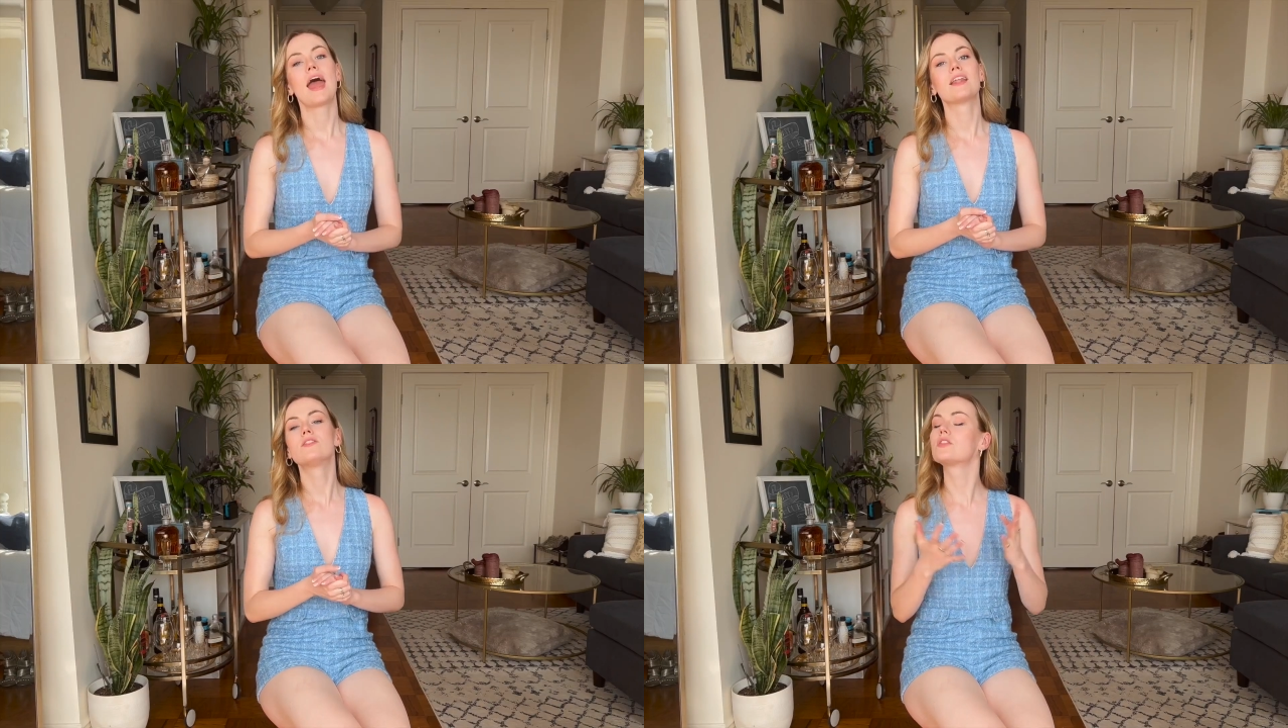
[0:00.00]

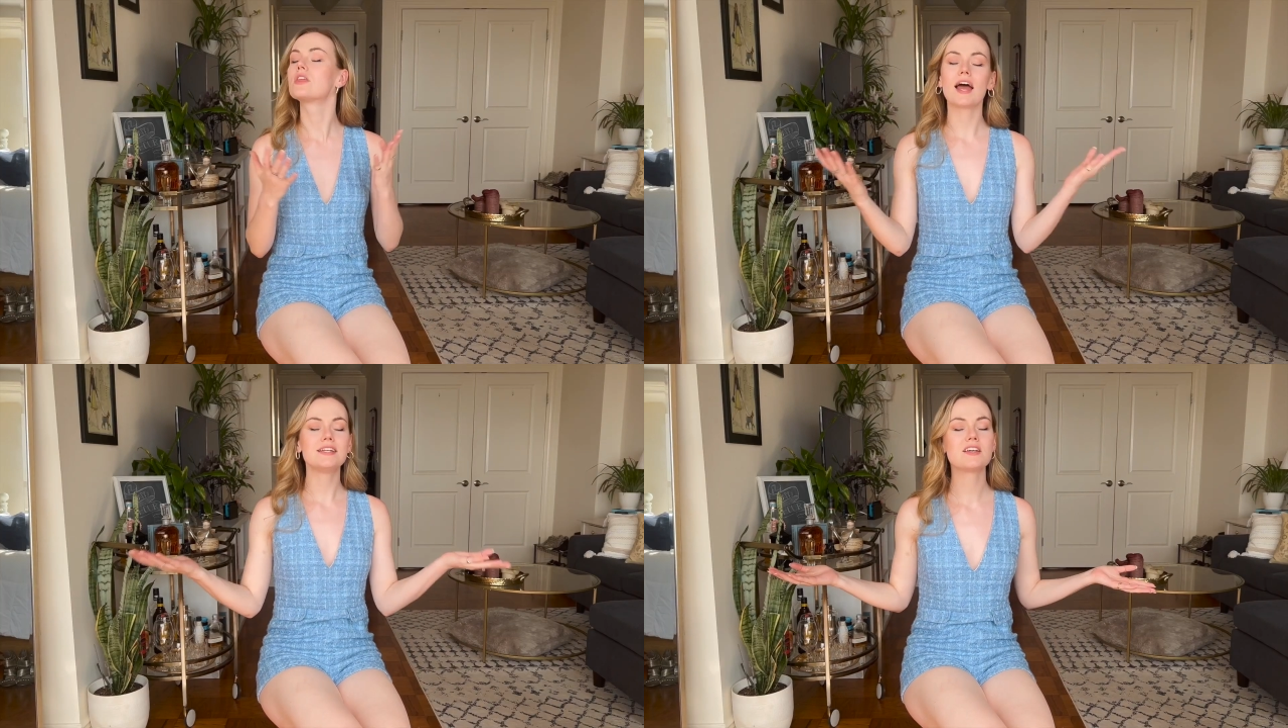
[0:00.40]
And
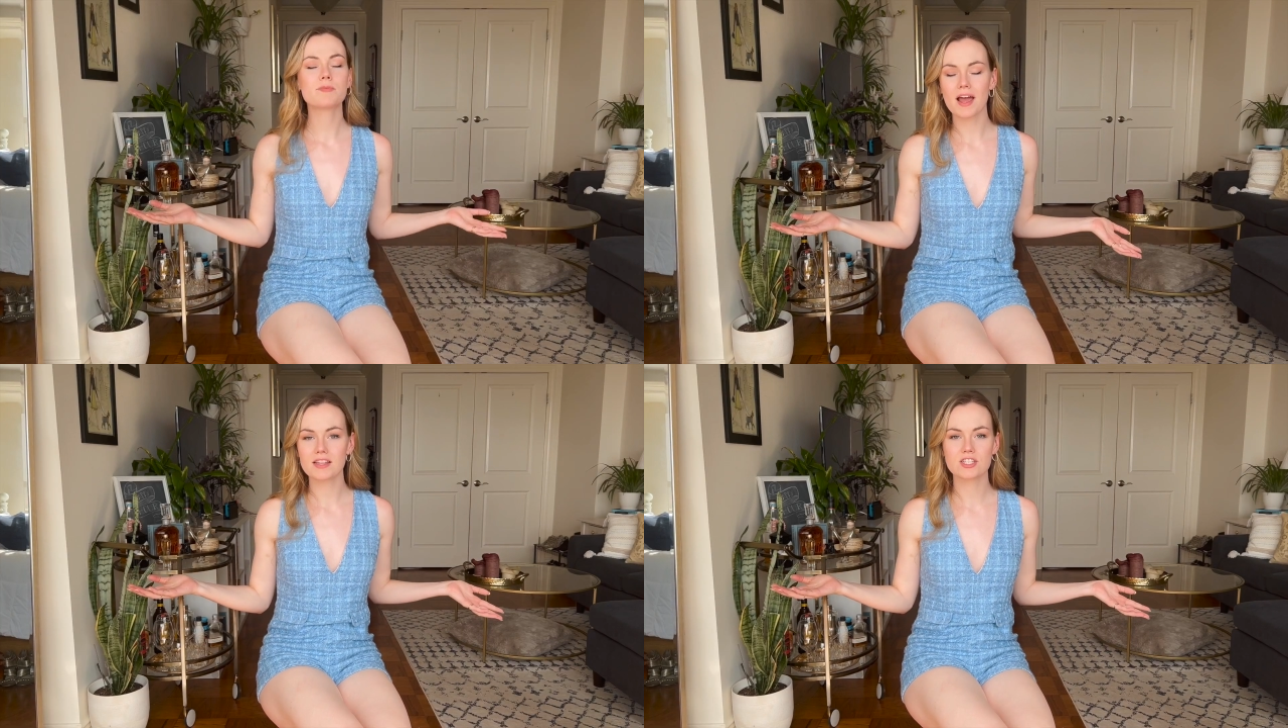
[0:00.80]
the idea
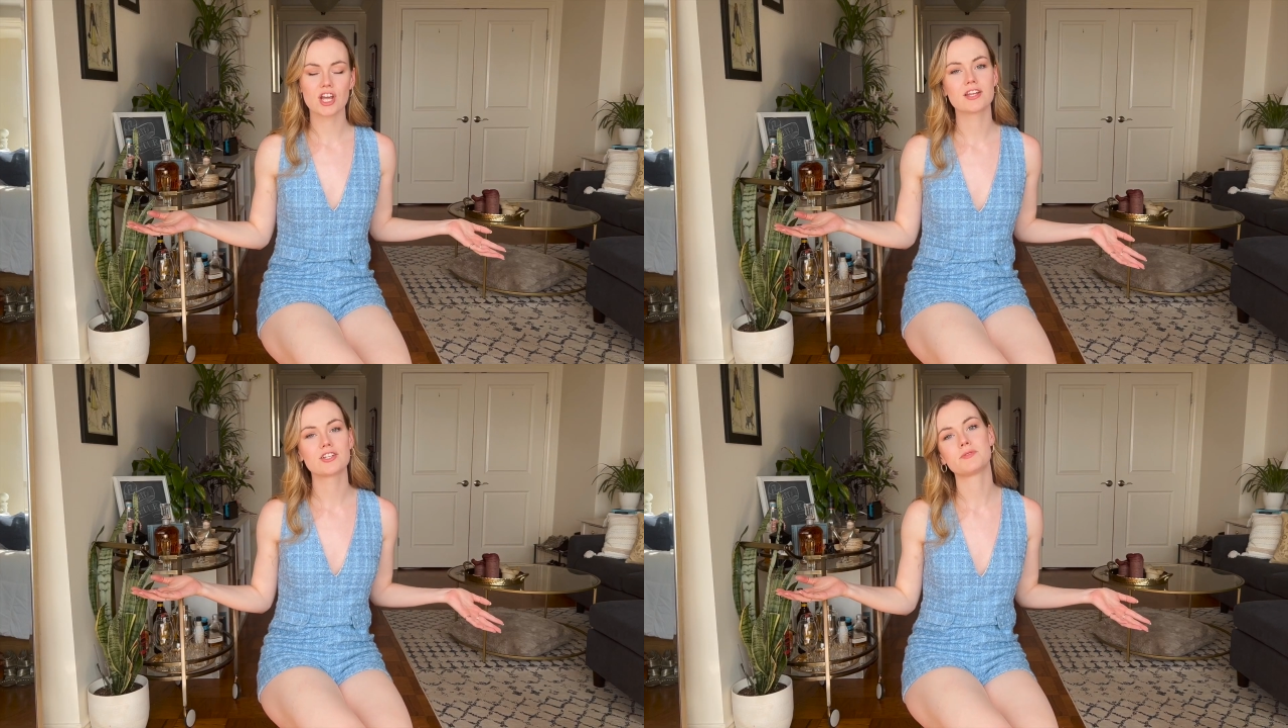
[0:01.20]
behind this
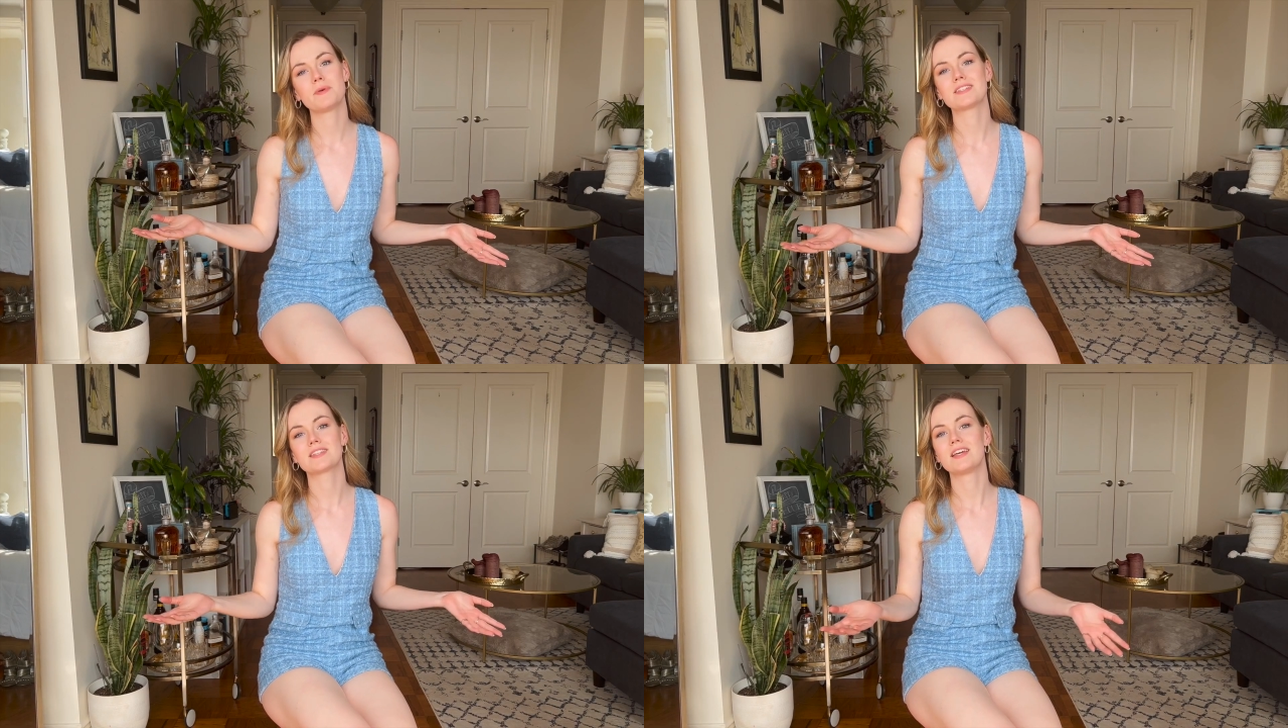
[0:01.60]
challenge is
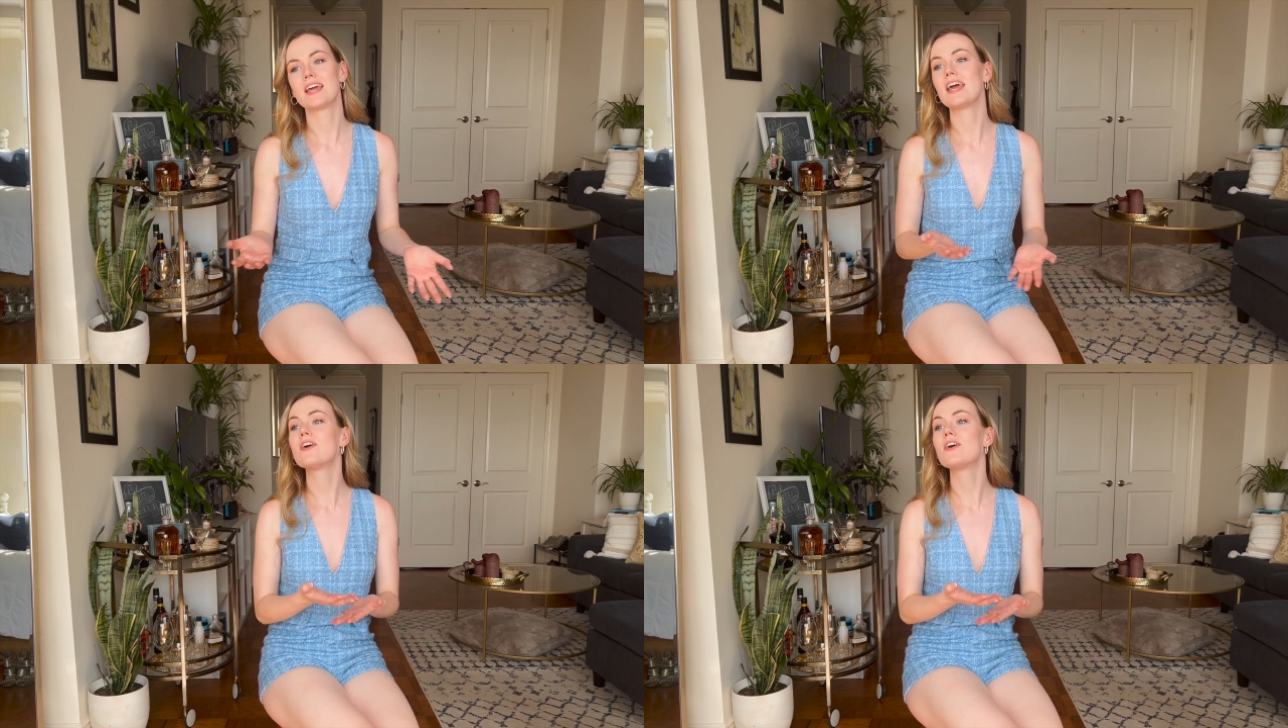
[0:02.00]
basically,